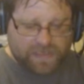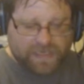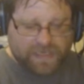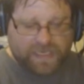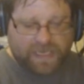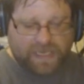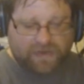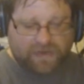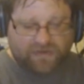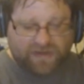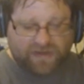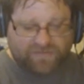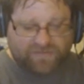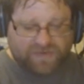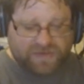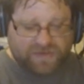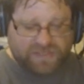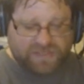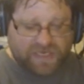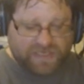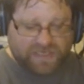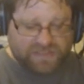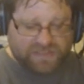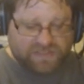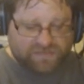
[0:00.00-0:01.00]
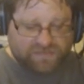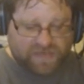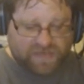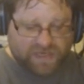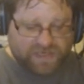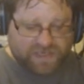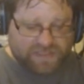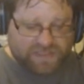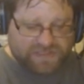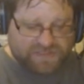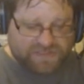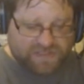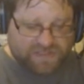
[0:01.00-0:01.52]
However, Dr.
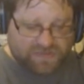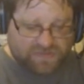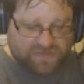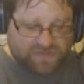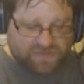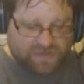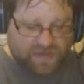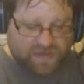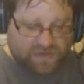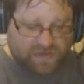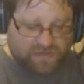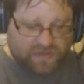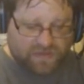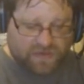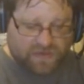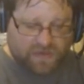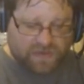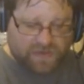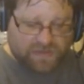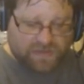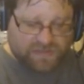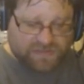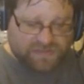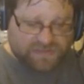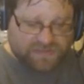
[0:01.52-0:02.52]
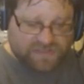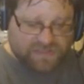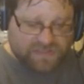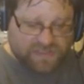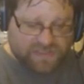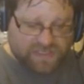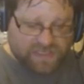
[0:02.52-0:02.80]
Marcus soon learns